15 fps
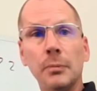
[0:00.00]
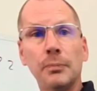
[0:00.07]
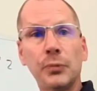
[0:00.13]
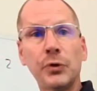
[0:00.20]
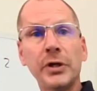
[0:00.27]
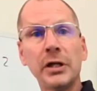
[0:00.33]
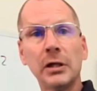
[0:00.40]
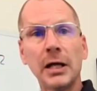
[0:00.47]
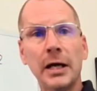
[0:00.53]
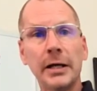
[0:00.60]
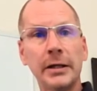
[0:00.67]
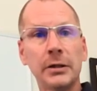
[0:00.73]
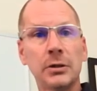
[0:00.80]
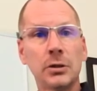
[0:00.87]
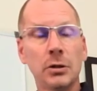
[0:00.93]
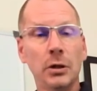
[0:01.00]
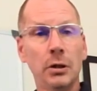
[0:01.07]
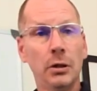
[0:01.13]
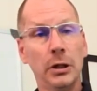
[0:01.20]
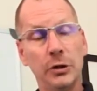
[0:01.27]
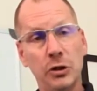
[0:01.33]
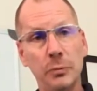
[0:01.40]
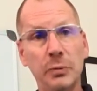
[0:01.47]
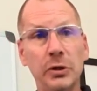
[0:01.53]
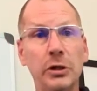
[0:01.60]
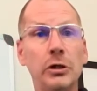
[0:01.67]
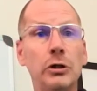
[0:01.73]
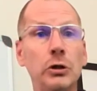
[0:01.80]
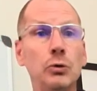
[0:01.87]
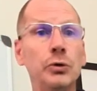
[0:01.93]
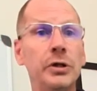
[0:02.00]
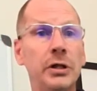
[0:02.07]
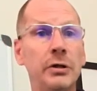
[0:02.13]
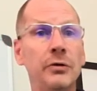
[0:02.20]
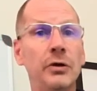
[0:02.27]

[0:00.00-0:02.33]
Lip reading: pre-aligned and typically glued in